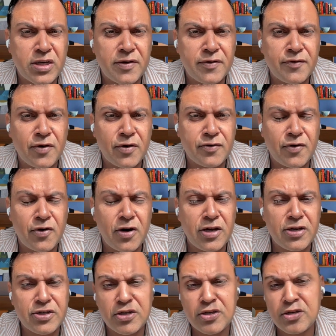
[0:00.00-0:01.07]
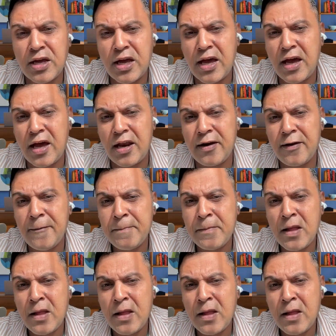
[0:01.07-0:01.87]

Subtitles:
oxidative phosphorylation and